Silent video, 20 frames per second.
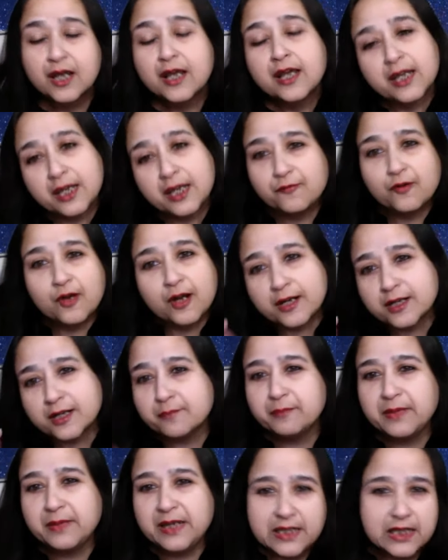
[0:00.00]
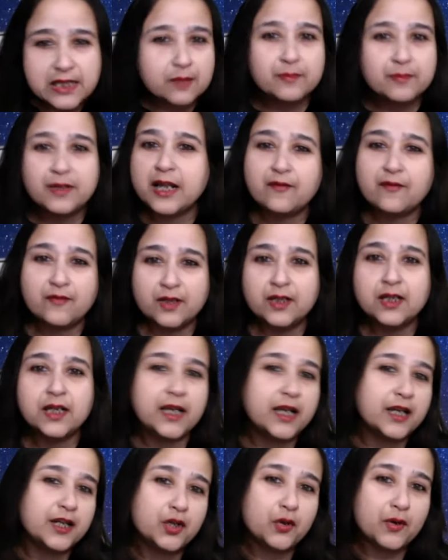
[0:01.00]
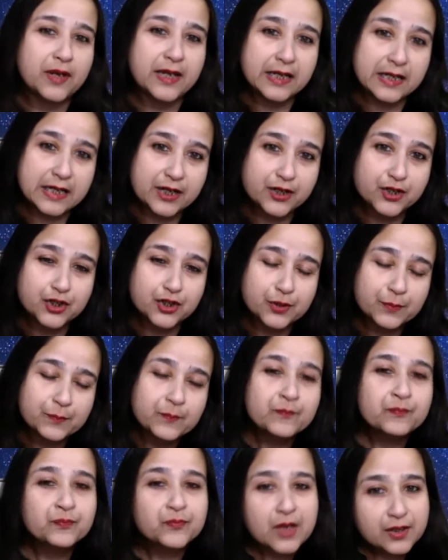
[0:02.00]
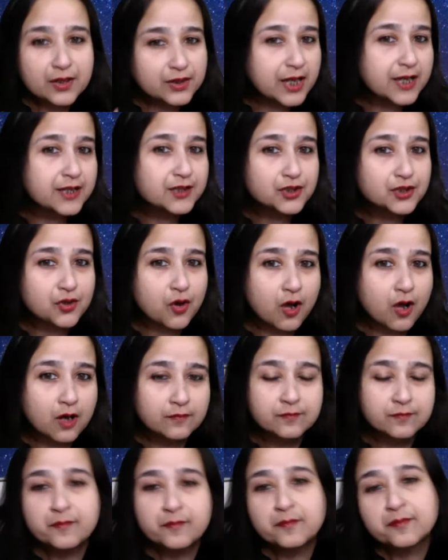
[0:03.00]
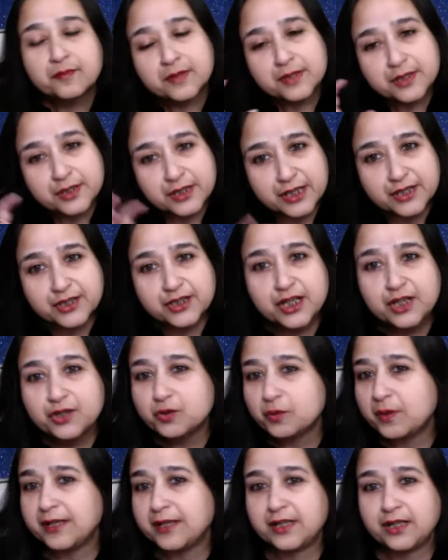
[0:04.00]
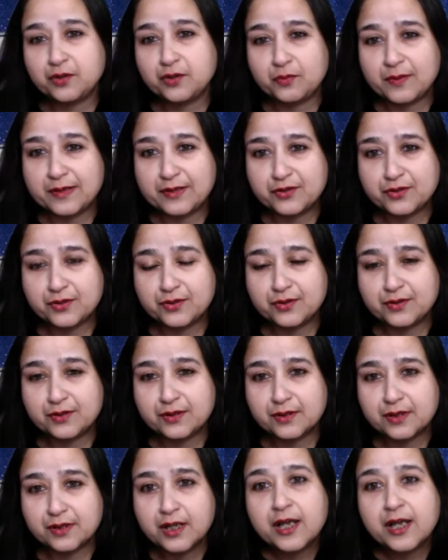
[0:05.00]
If you are at a medium level in your English, then solve 16 to 18 questions.